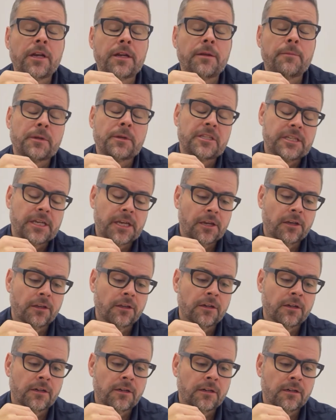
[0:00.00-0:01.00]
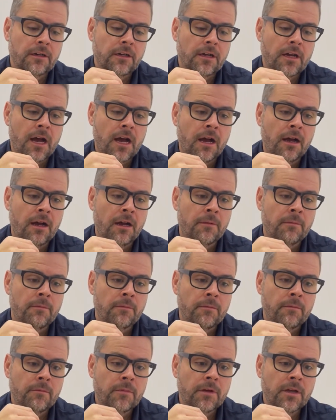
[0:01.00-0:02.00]
in particular.
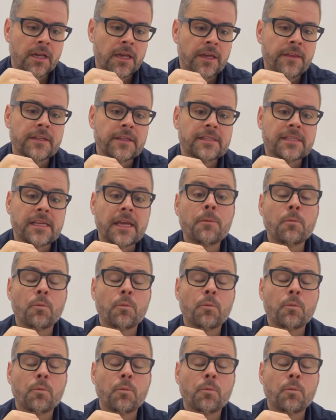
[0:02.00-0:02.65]
In the same